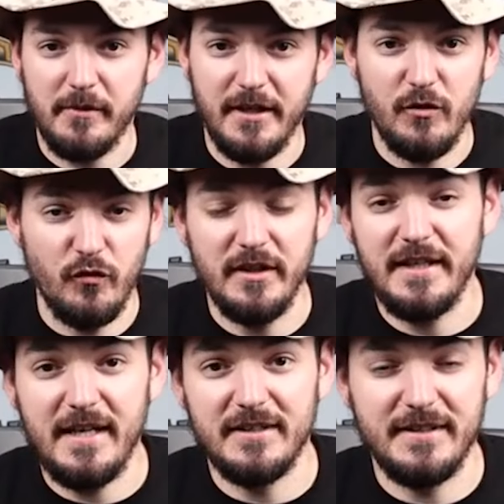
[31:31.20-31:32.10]
I get
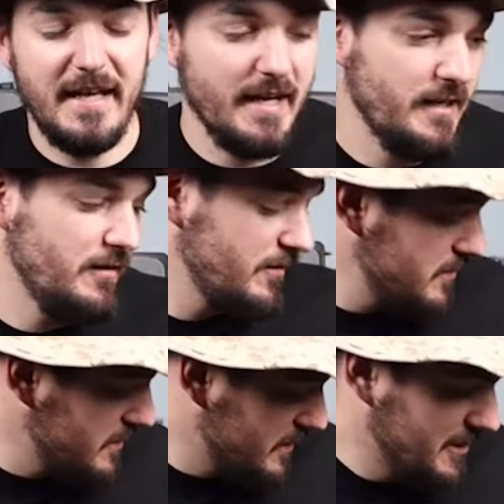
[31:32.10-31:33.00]
really irritated,
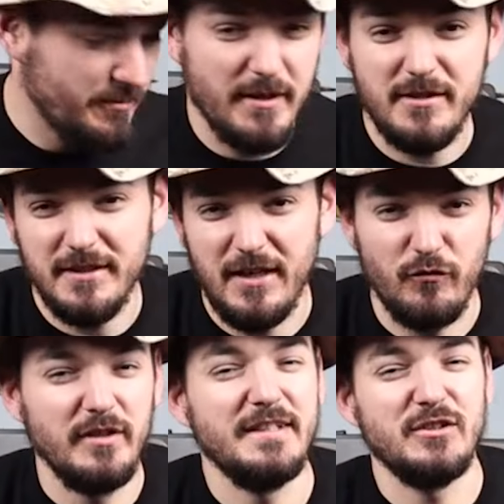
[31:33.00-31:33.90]
especially at
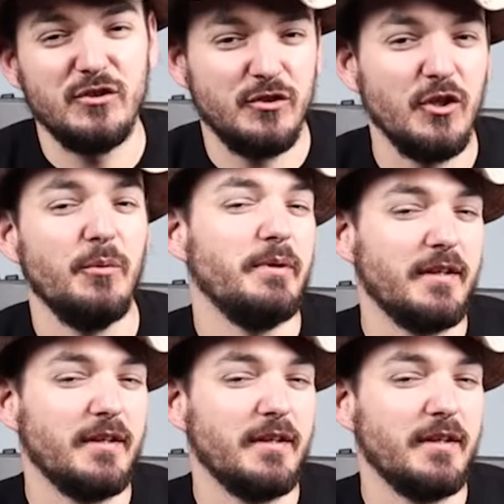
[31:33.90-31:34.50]
really stupid